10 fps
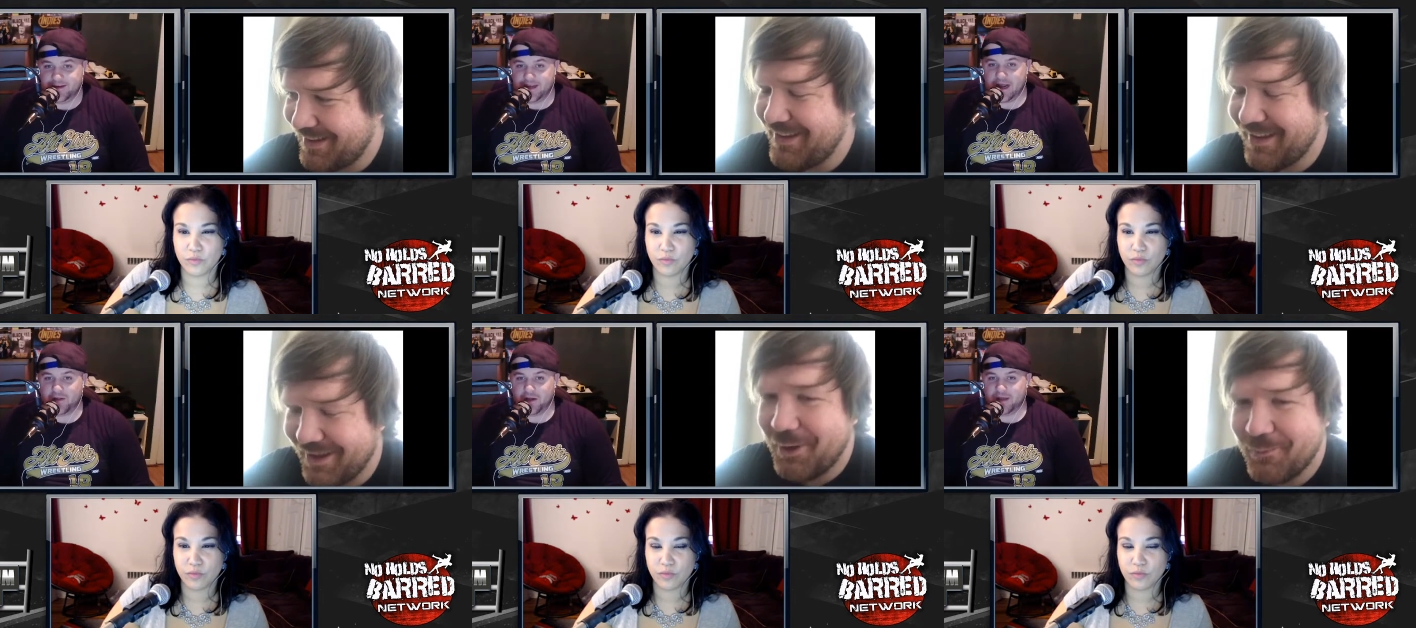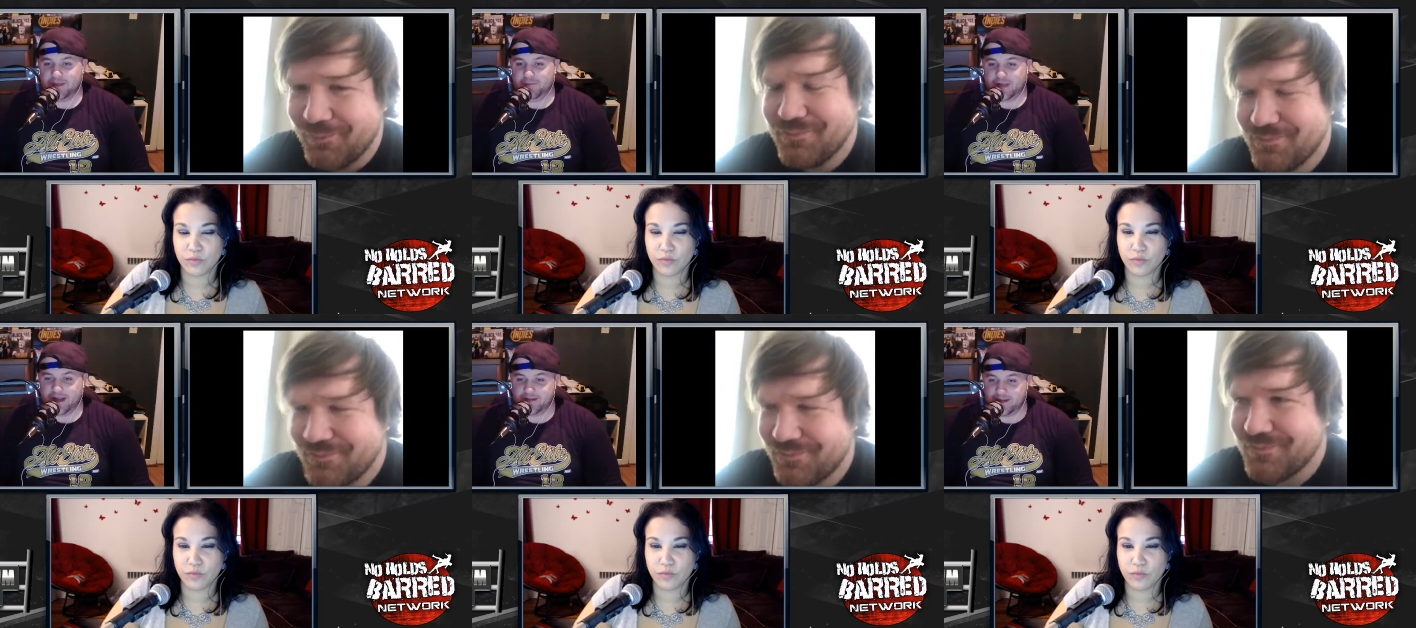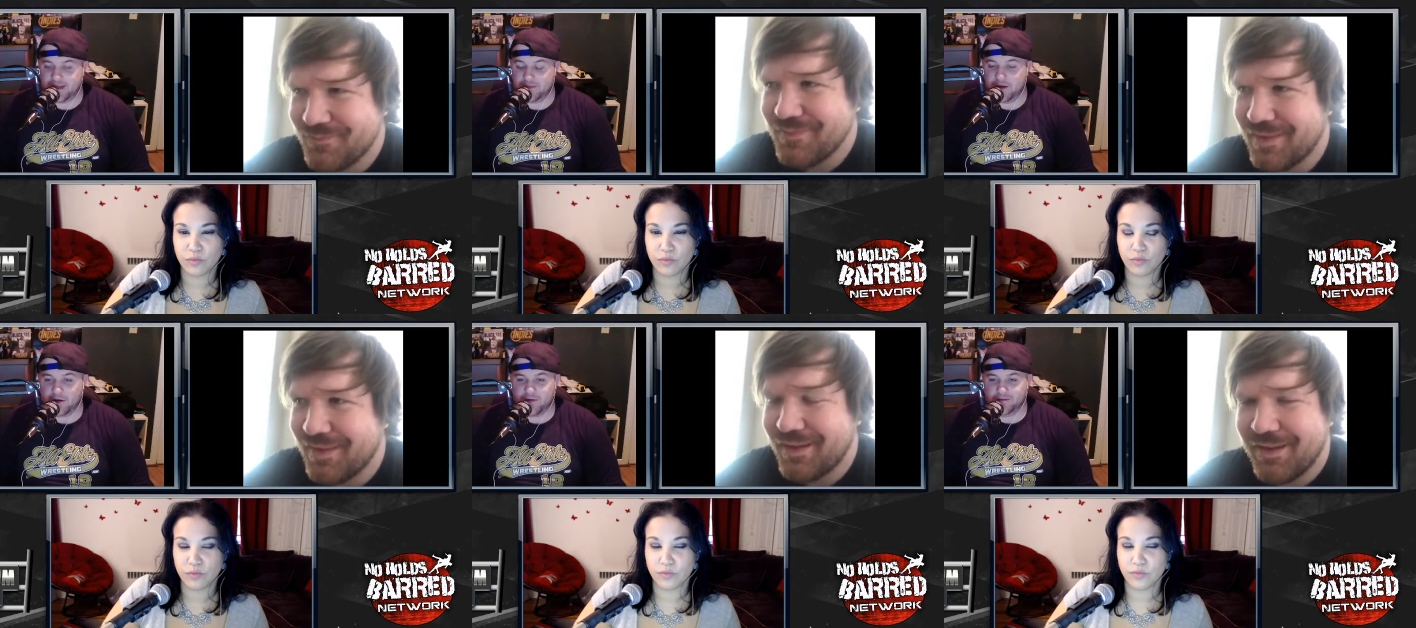Speaker 1: and how yeah. long he plans to keep
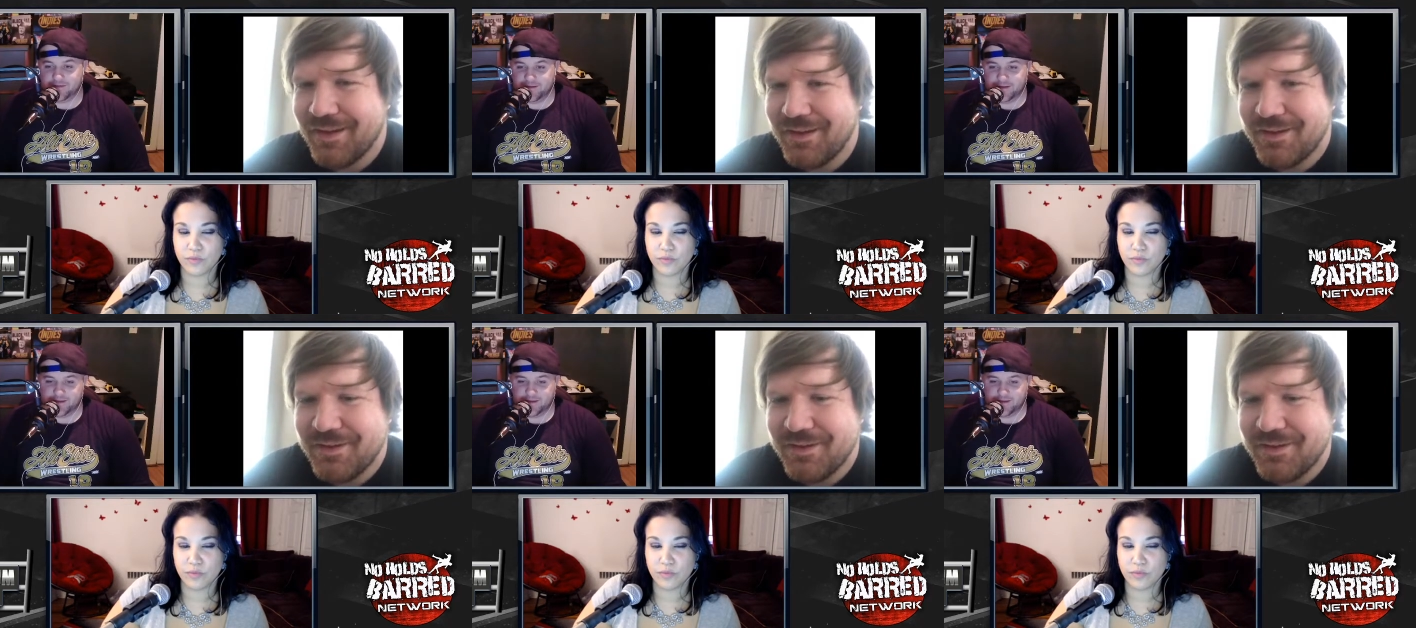going.